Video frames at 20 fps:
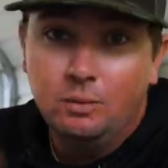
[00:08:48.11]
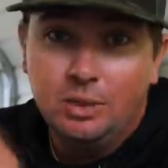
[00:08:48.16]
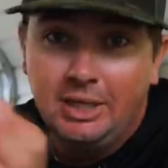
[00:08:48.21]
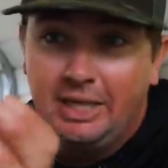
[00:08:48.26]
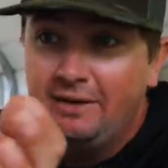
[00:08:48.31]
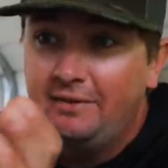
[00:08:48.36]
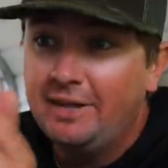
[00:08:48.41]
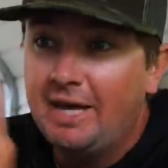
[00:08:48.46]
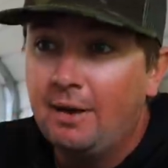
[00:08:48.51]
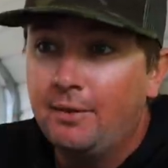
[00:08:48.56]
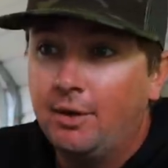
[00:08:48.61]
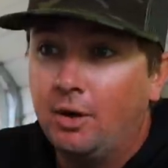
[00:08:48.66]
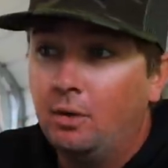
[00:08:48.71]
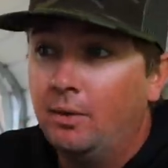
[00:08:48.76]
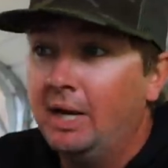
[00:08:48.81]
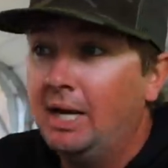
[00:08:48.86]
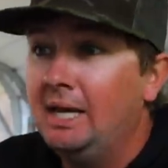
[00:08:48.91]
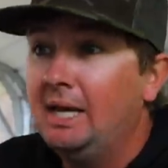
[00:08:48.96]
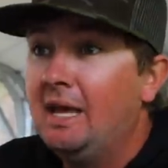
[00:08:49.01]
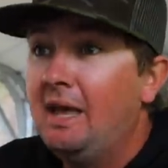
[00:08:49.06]
We're leaving that one
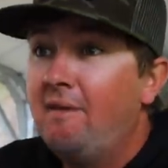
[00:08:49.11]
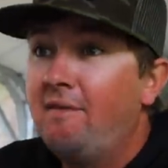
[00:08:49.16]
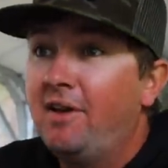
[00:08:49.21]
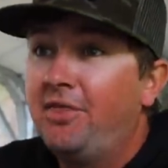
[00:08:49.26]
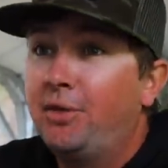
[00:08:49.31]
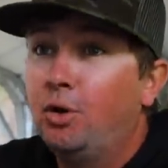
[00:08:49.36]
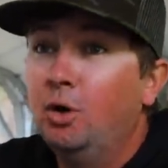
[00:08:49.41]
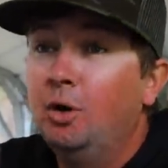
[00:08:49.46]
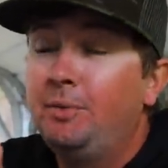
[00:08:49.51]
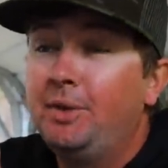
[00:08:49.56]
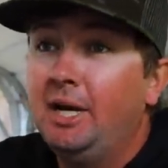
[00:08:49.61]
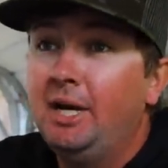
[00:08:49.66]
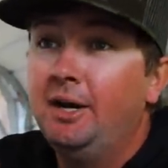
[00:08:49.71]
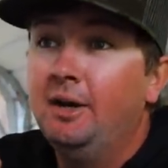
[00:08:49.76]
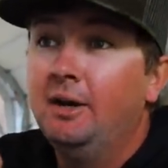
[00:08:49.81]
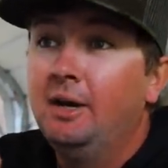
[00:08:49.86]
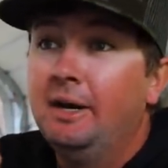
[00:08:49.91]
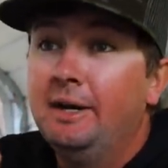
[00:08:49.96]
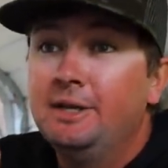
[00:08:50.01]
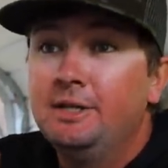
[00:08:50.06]
already. If I throw it
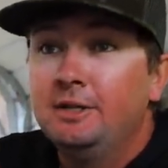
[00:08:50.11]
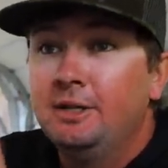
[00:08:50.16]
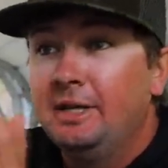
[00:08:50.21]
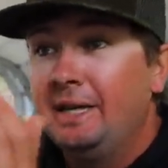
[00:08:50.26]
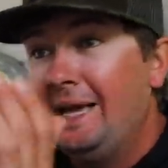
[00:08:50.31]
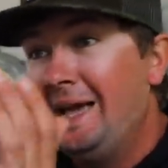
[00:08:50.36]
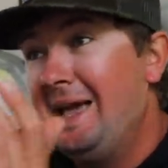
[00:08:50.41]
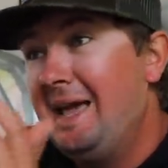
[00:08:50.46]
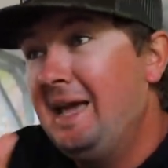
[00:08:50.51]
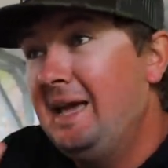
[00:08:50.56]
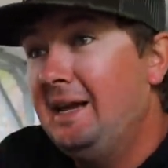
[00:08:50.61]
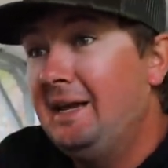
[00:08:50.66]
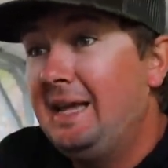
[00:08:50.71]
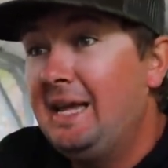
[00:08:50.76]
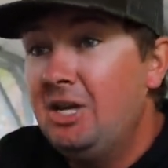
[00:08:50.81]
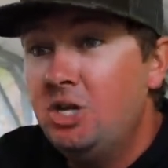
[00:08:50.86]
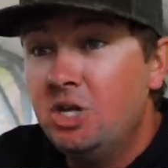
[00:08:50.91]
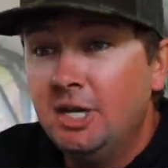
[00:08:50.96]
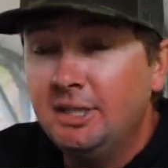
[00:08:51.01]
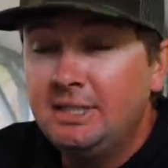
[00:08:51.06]
there and
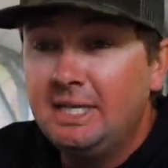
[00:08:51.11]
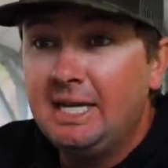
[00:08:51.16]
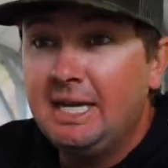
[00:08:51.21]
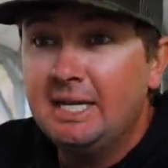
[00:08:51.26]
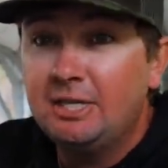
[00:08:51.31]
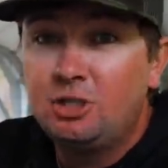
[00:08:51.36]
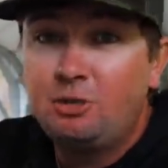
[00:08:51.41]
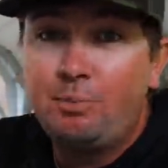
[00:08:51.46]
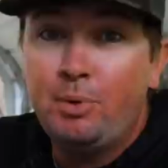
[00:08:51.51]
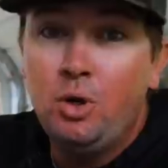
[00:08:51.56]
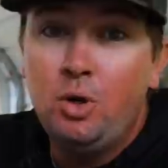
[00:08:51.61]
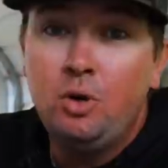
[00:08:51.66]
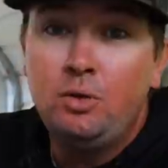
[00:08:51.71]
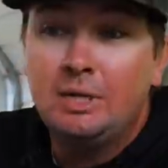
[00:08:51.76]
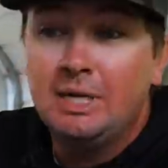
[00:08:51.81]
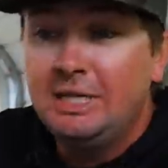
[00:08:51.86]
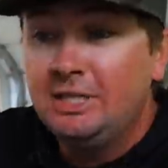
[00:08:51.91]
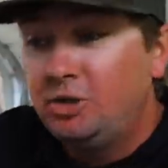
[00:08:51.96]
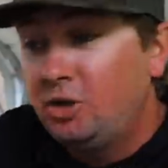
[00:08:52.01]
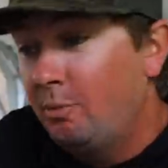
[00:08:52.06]
he doesn't get spooked
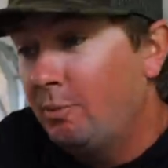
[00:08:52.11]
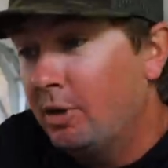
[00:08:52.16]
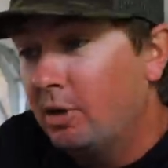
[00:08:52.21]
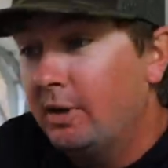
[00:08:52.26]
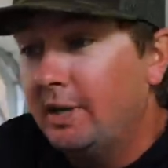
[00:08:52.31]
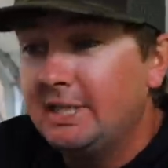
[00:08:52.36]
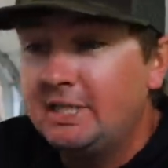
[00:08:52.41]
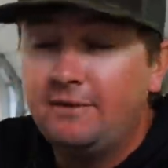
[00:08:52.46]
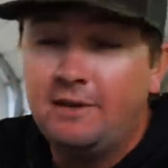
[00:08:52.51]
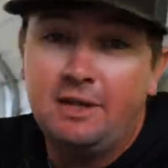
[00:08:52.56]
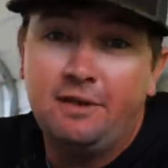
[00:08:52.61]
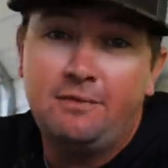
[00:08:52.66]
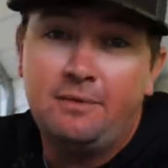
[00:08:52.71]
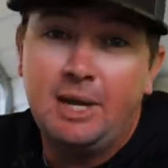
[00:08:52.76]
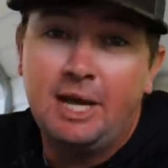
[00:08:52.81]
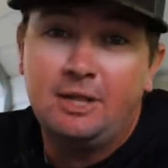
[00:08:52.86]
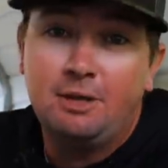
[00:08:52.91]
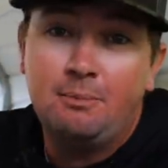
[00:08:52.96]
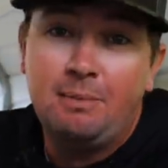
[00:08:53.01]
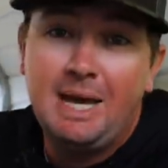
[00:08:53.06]
and he's super aggressive at the,
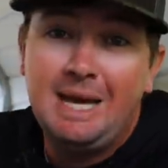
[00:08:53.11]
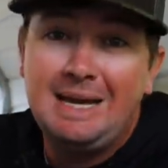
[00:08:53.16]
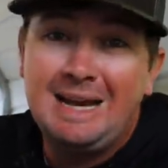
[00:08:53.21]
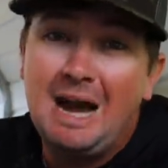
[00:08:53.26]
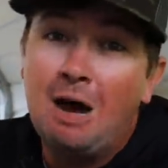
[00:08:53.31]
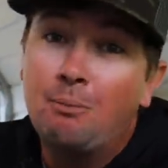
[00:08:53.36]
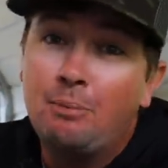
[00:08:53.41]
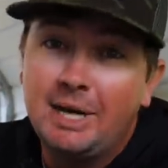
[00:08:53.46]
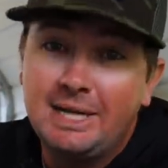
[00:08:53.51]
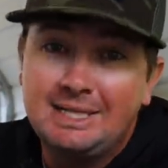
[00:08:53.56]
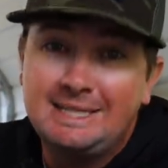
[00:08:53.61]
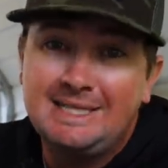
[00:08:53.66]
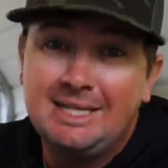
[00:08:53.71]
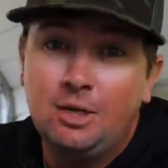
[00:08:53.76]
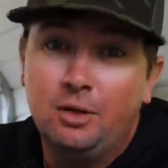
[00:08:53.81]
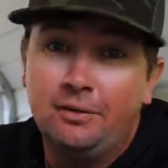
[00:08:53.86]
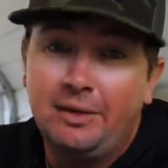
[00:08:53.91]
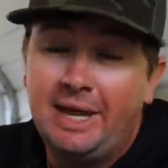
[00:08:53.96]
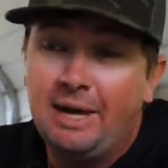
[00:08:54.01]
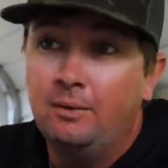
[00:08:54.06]
at the bait, I'll probably sit
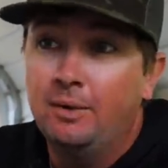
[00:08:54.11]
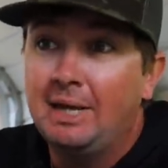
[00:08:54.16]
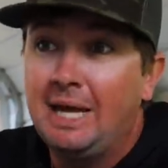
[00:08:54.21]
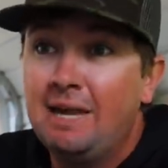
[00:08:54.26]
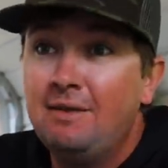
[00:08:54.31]
on that one.